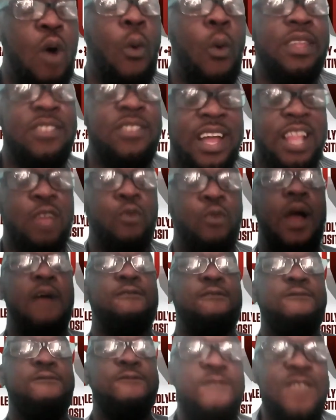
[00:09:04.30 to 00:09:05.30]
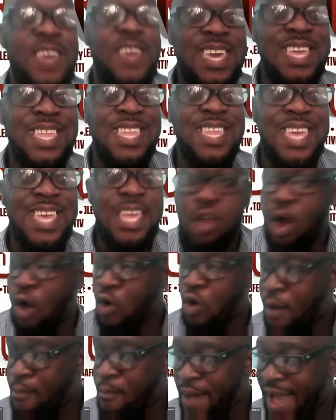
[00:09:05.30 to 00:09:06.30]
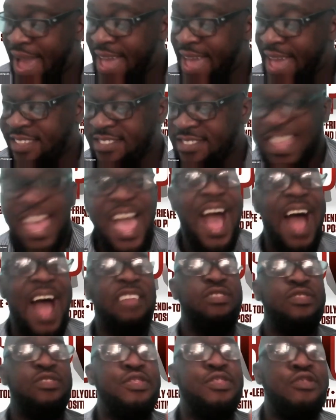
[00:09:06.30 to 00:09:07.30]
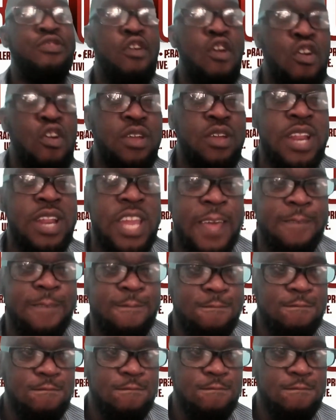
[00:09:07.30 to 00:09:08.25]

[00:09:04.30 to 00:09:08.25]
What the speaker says: of what exactly we are feeding our minds. And thirdly,